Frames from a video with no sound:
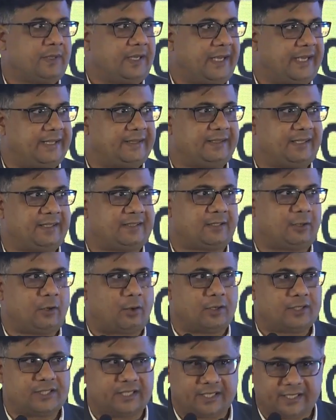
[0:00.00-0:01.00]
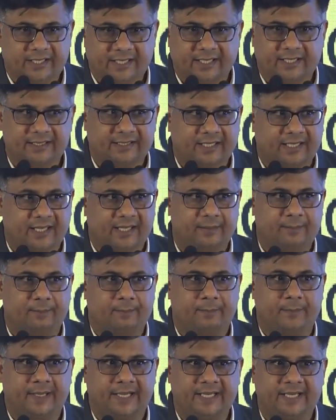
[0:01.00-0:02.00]
in this long journey, and there are
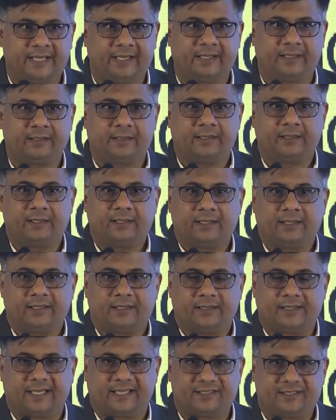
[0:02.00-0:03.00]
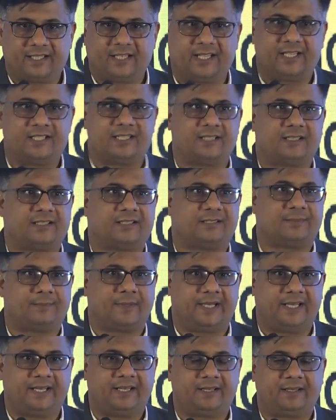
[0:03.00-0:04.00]
many destinations,
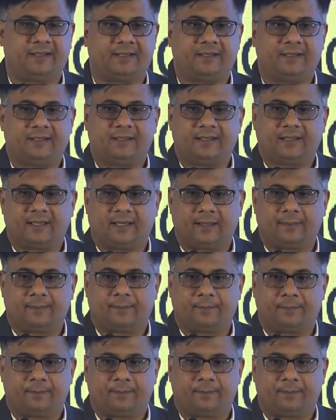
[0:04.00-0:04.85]
many uh,